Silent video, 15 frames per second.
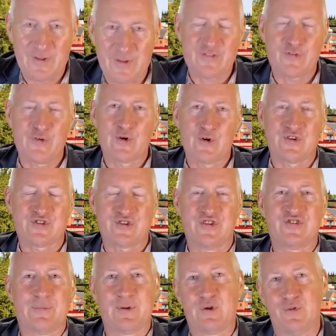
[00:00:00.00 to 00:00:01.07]
let's focus on
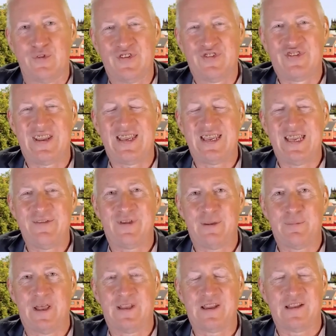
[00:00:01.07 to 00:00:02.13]
something called the ZEV
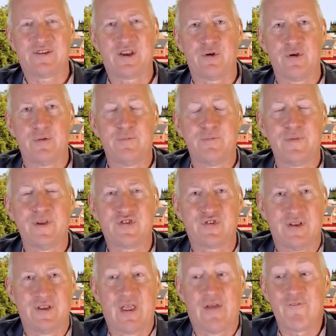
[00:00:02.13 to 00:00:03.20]
mandate, zero
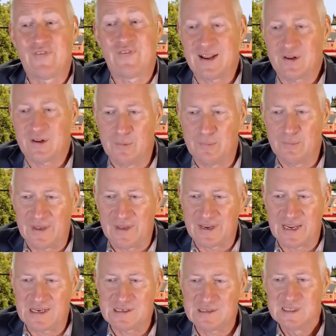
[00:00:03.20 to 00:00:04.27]
emission vehicle
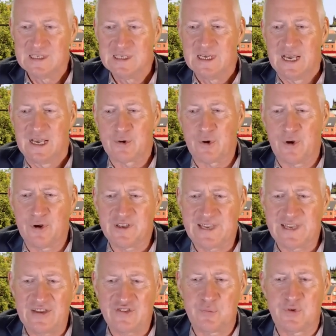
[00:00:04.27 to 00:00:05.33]
mandate, the growing
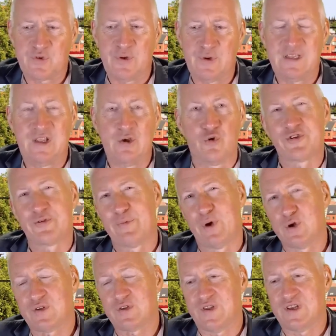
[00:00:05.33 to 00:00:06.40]
tension between the
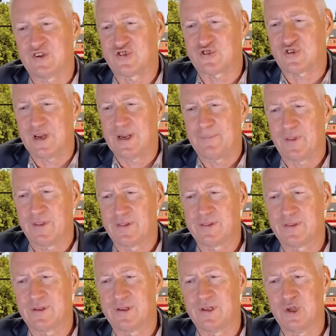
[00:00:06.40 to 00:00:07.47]
automotive industry and
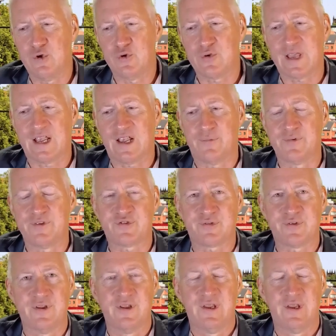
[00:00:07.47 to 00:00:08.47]
the UK government's